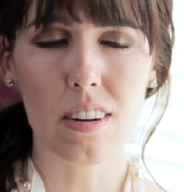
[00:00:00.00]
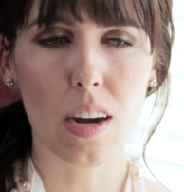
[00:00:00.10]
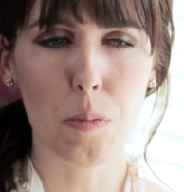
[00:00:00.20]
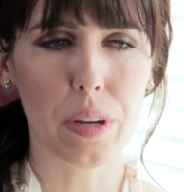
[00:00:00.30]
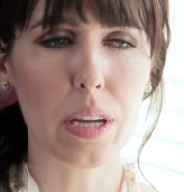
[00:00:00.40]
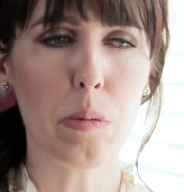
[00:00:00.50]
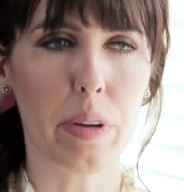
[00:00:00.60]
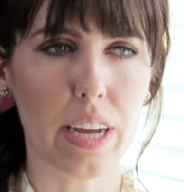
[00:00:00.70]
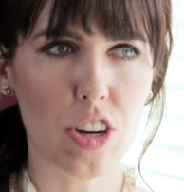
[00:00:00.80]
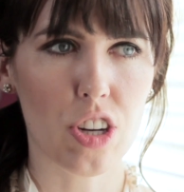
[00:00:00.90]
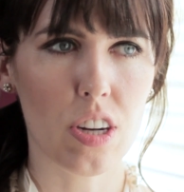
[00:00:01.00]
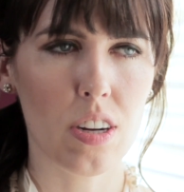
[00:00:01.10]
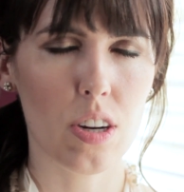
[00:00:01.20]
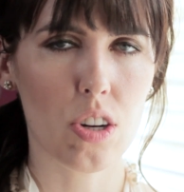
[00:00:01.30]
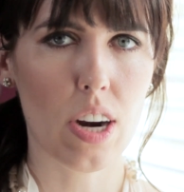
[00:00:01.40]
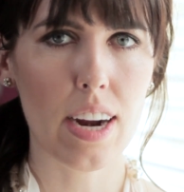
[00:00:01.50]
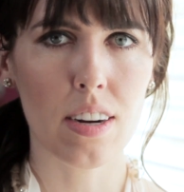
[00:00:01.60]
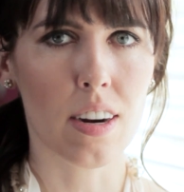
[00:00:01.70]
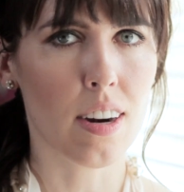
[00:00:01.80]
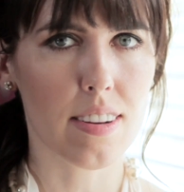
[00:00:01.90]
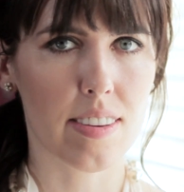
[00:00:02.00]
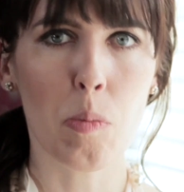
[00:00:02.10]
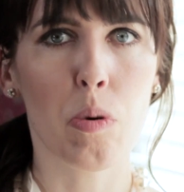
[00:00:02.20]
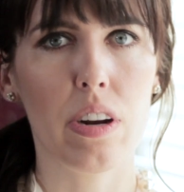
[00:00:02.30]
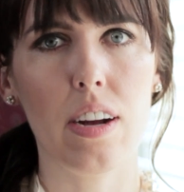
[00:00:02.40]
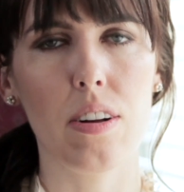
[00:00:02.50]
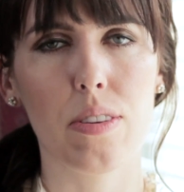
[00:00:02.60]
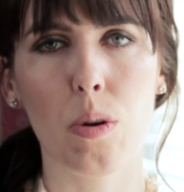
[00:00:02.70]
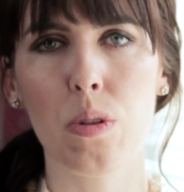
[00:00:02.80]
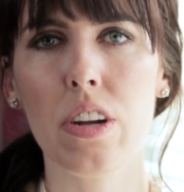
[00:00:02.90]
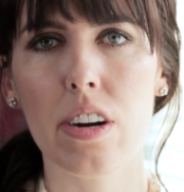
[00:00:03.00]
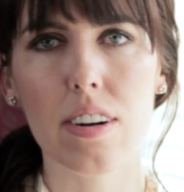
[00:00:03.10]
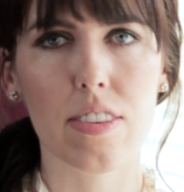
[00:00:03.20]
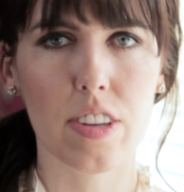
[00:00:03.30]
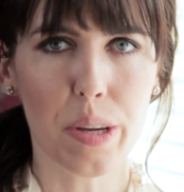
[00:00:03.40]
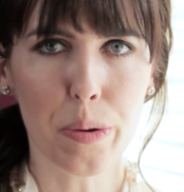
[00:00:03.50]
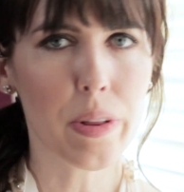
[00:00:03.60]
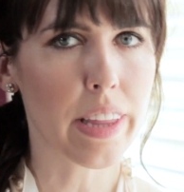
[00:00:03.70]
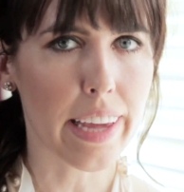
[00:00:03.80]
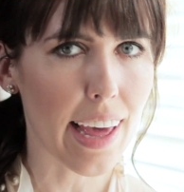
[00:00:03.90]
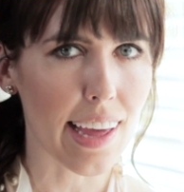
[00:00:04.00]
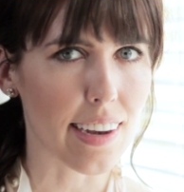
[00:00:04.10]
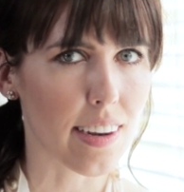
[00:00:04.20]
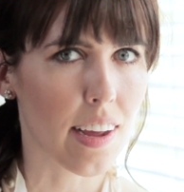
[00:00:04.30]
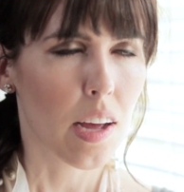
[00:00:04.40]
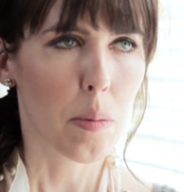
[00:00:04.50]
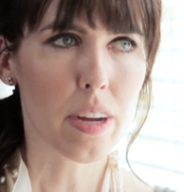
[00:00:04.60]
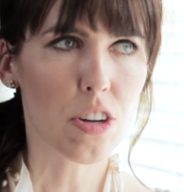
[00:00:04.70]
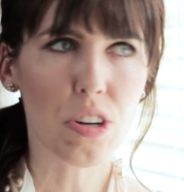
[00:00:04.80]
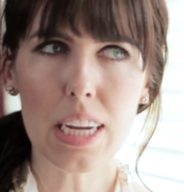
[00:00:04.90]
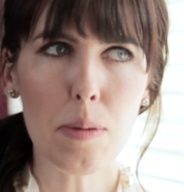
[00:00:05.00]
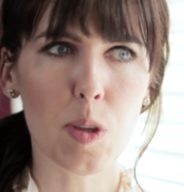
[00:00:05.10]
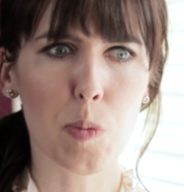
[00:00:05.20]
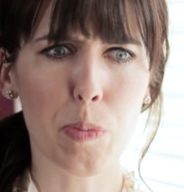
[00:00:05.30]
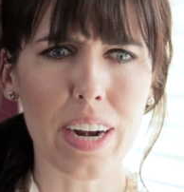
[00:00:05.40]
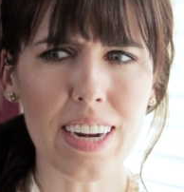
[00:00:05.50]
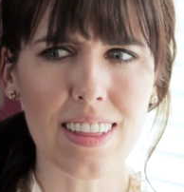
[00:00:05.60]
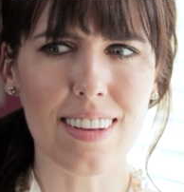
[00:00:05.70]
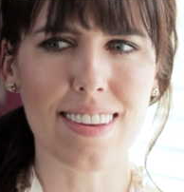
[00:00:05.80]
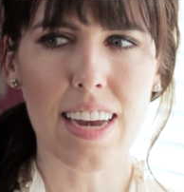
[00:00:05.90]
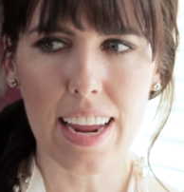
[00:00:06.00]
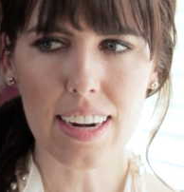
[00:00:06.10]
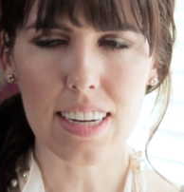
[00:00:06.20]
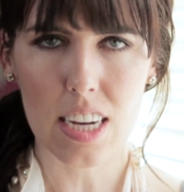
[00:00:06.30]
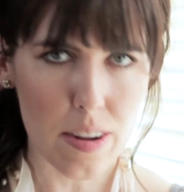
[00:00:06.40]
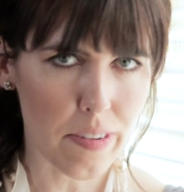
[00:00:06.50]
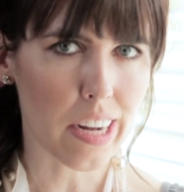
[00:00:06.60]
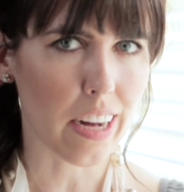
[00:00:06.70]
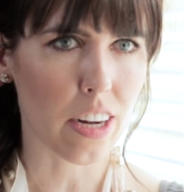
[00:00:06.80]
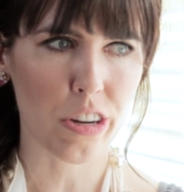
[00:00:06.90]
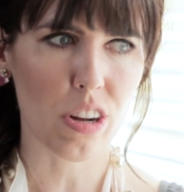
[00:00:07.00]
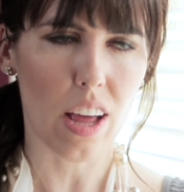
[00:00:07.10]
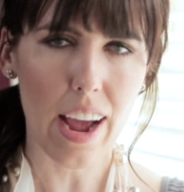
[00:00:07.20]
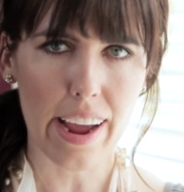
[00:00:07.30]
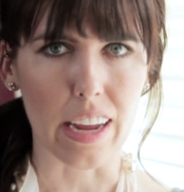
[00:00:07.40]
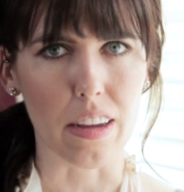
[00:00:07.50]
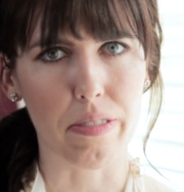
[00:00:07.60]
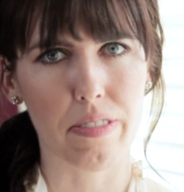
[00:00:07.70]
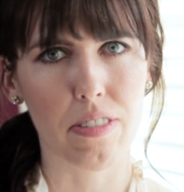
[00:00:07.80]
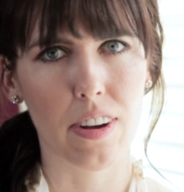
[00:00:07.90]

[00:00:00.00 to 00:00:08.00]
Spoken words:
or not being patient or trying to hurt someone else only hurts you in the end because you keep spreading this negativity in your life.